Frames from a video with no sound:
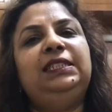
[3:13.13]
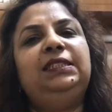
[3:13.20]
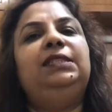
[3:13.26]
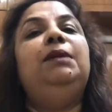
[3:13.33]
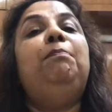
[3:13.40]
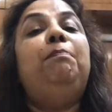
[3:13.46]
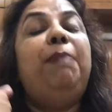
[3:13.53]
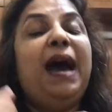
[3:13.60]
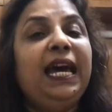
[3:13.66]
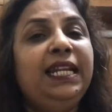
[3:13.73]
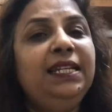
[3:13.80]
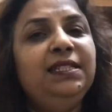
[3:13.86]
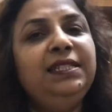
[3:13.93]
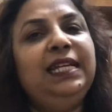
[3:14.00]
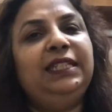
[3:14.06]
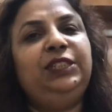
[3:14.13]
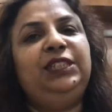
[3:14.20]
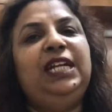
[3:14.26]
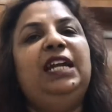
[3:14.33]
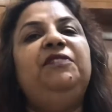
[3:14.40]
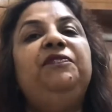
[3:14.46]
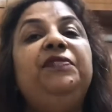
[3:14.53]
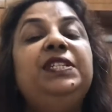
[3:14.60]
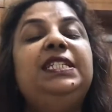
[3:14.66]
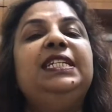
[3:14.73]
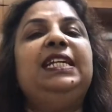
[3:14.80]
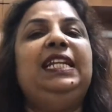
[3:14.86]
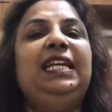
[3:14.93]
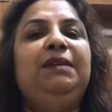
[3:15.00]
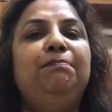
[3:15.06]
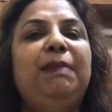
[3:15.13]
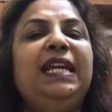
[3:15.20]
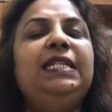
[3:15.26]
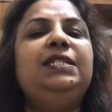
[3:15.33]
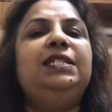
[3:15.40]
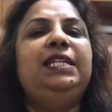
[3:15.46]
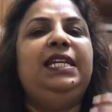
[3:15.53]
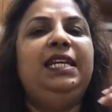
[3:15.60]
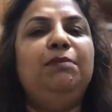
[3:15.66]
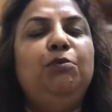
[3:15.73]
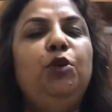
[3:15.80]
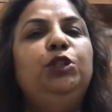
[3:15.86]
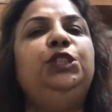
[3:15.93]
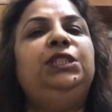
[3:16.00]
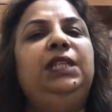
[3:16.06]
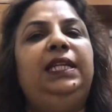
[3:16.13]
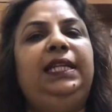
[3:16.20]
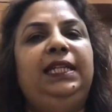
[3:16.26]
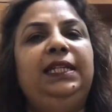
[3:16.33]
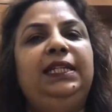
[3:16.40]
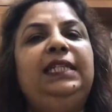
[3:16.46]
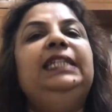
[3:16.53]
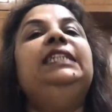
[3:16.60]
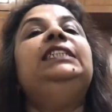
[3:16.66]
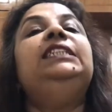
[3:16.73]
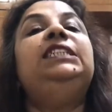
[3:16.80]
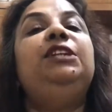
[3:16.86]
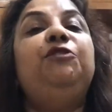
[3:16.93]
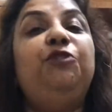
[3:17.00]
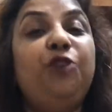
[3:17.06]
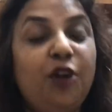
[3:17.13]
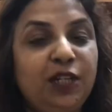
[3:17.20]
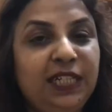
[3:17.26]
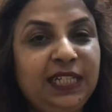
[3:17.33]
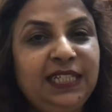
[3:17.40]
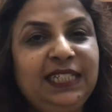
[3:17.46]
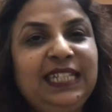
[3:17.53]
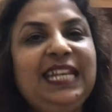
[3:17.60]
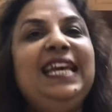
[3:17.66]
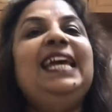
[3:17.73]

the barriers that she had physically, mentally, emotionally, she fought it.